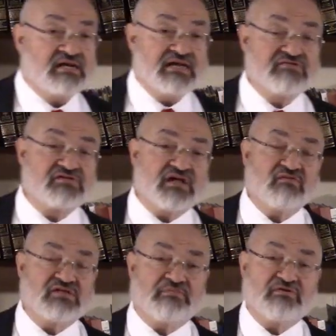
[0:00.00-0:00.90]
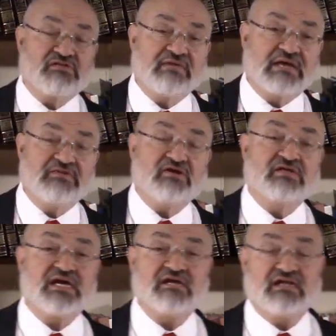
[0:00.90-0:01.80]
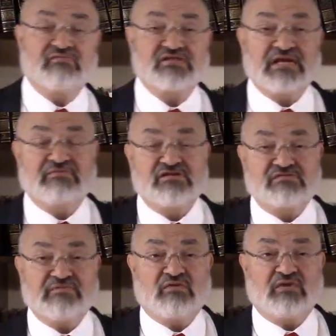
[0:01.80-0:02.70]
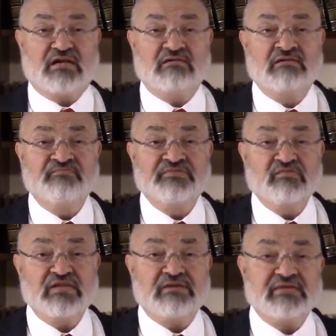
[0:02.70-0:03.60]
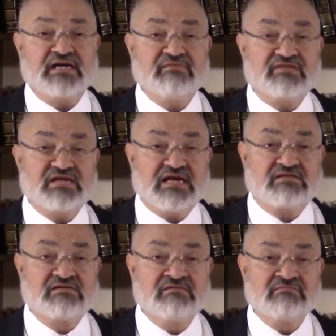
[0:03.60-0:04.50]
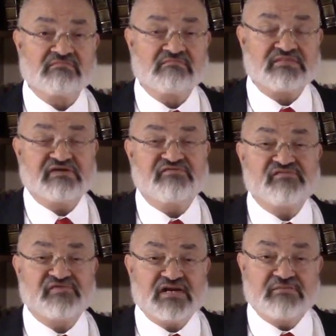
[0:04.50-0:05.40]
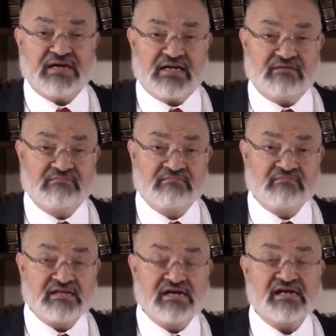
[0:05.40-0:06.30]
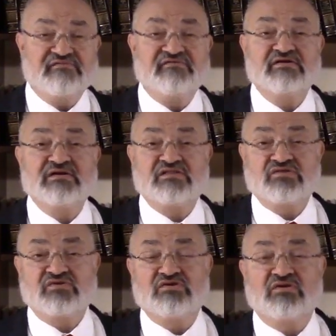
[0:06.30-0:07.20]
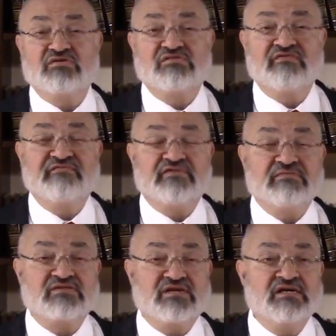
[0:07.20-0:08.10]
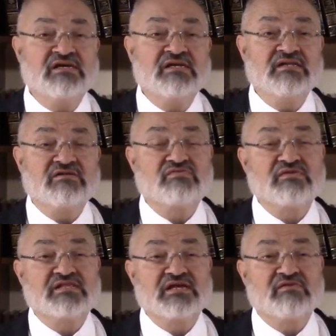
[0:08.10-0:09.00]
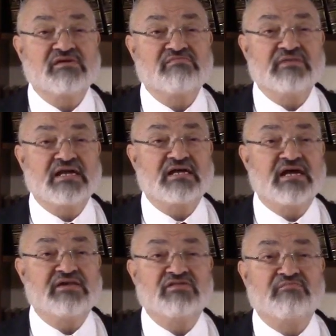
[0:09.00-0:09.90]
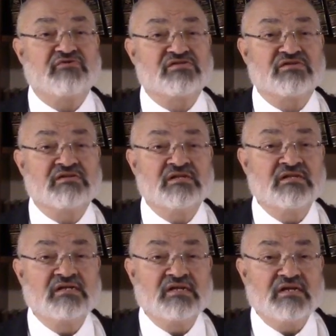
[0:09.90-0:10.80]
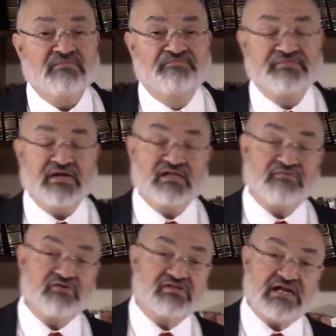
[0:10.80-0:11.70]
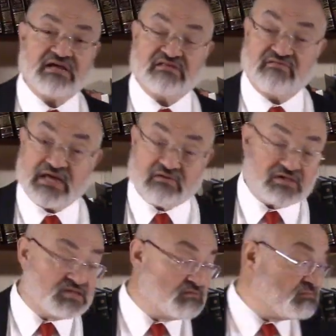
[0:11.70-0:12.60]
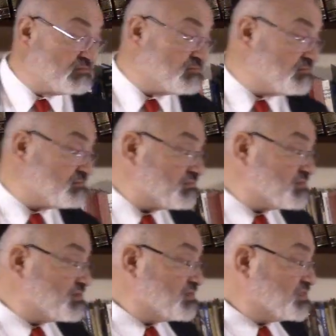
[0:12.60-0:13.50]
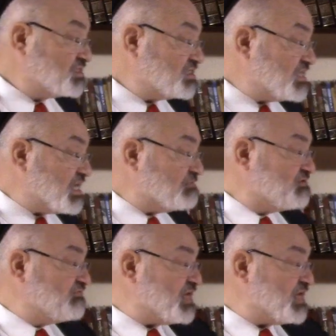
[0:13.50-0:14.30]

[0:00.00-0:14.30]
the result was the person became inarticulate. He wasn't able to speak well without making mistakes. And he felt funny about it. As Ferdinand III told us very famously, the Swiss linguist, mankind is imprisoned in the prison house of language. And he quotes